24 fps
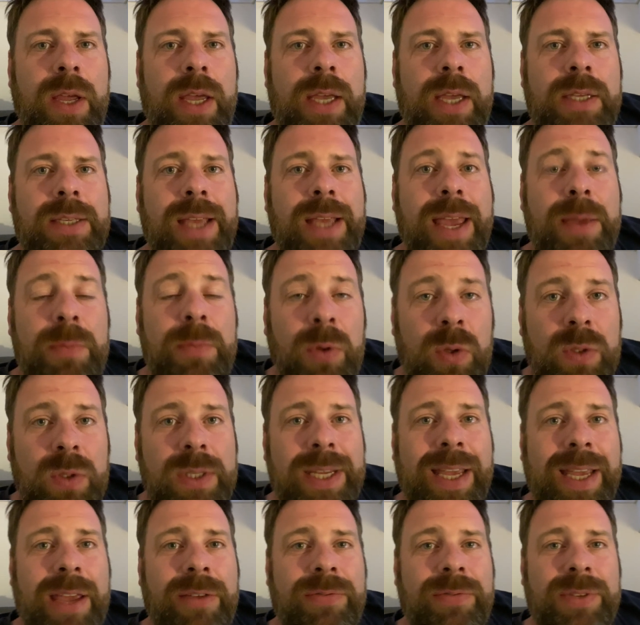is able to
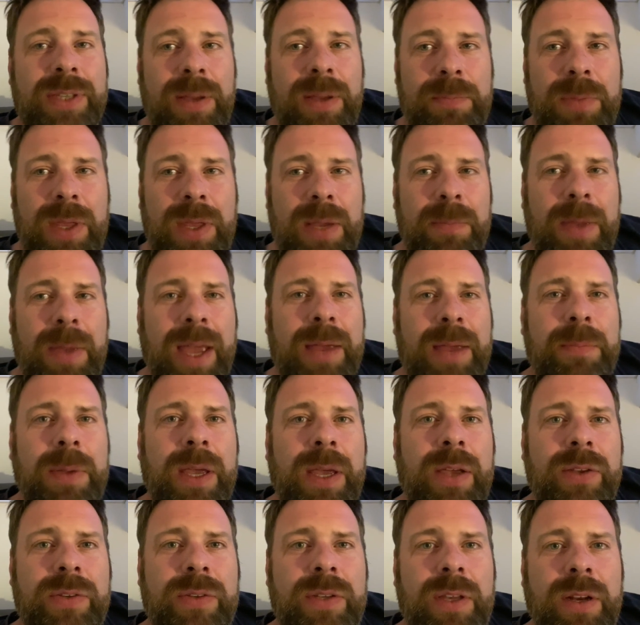give something back,
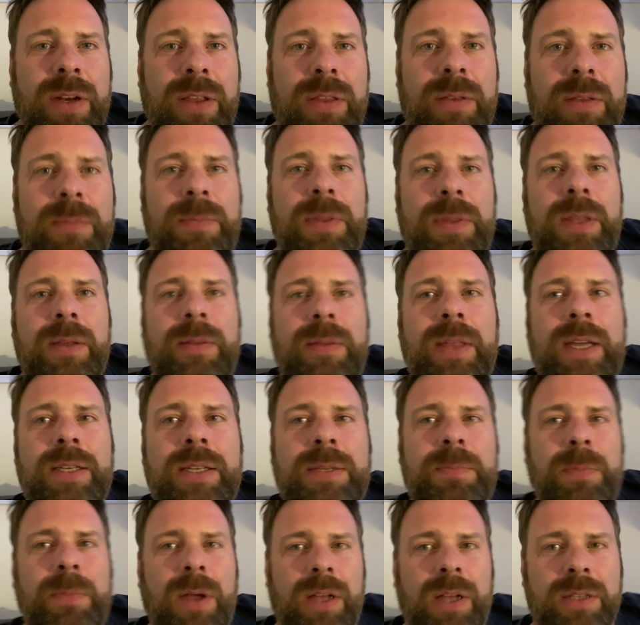because that's
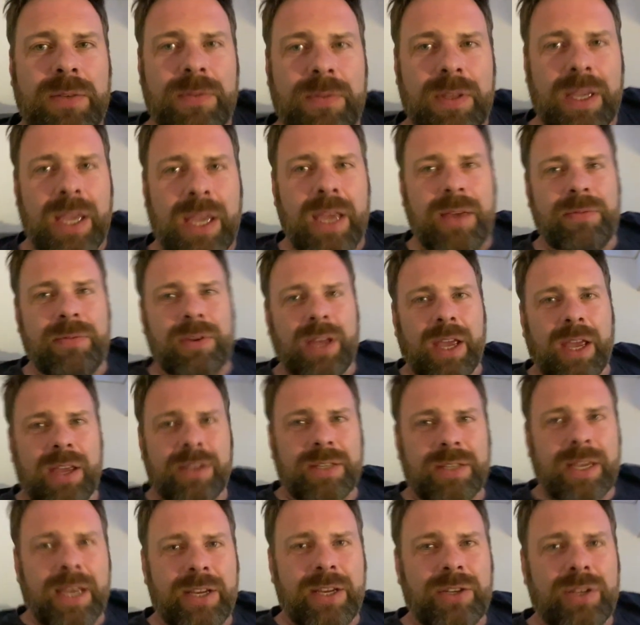part of the key of
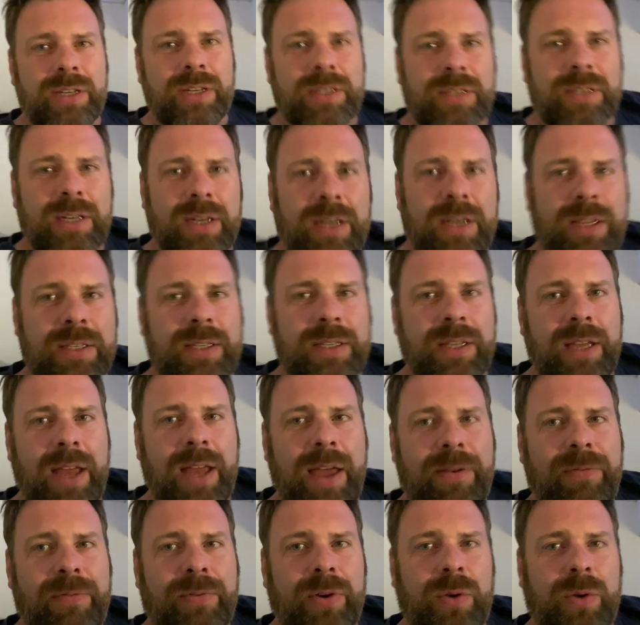negotiation, isn't it? Is that
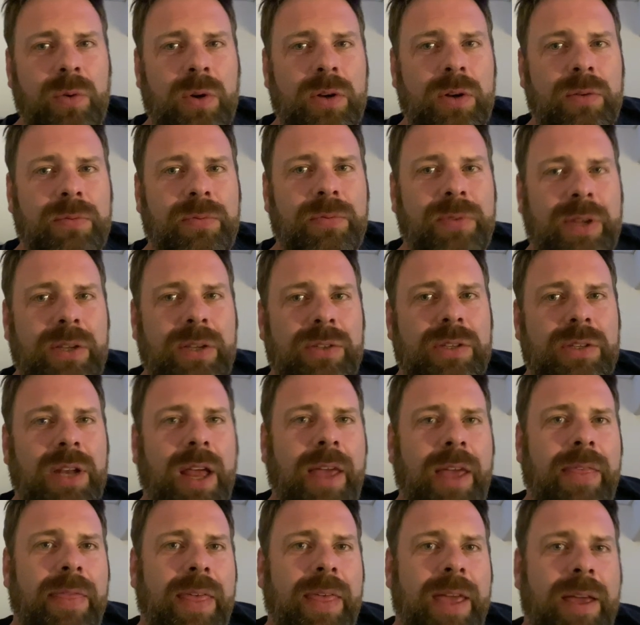everyone feels
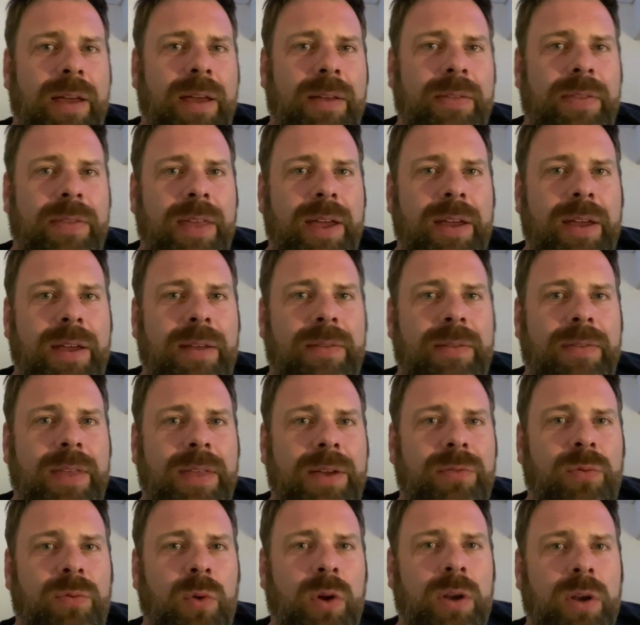like
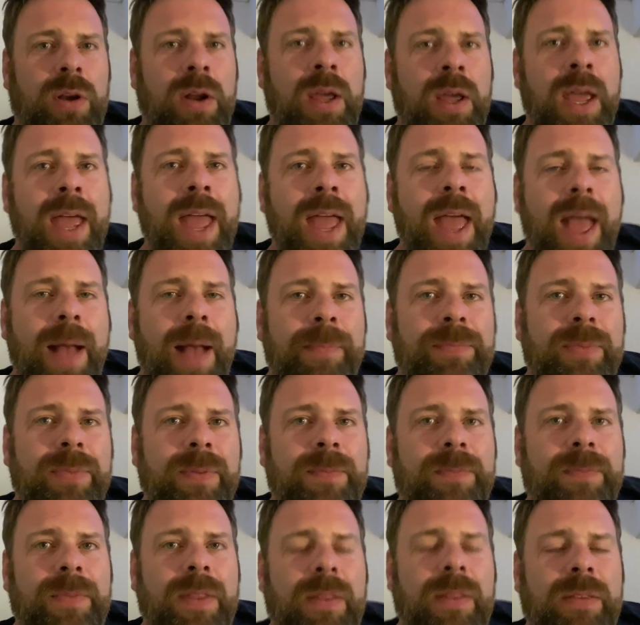they've won.
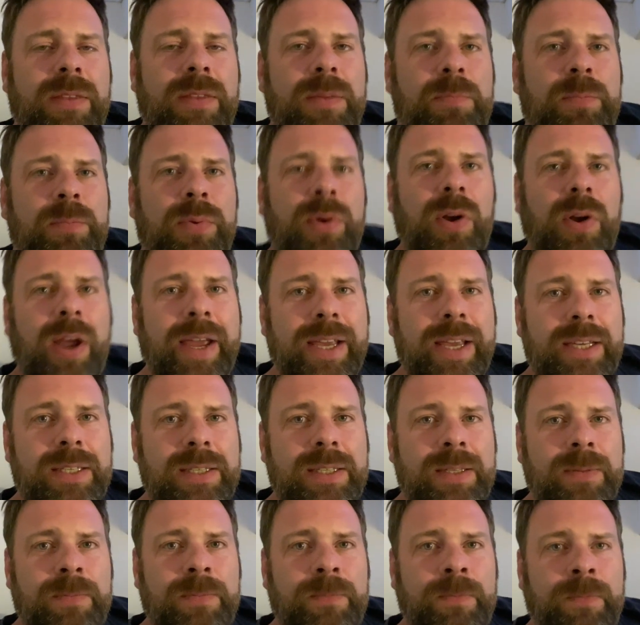The
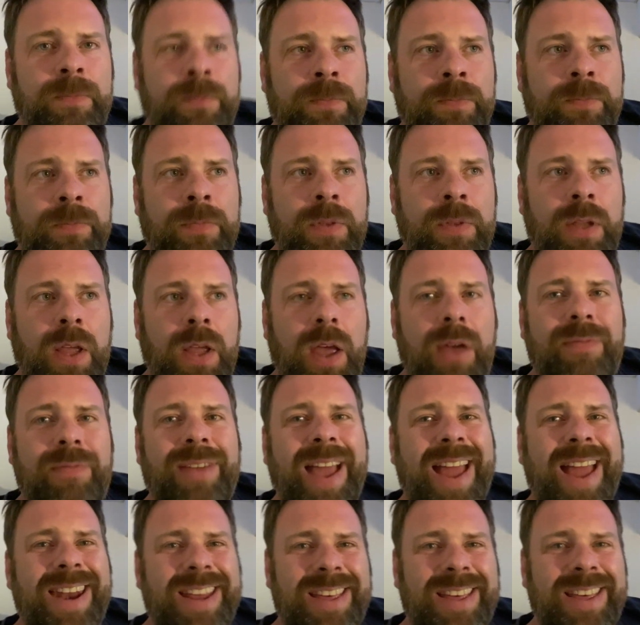price of
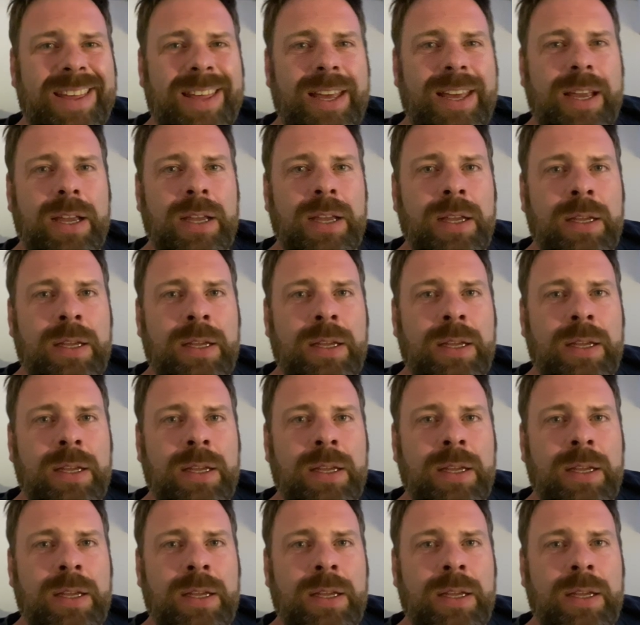anything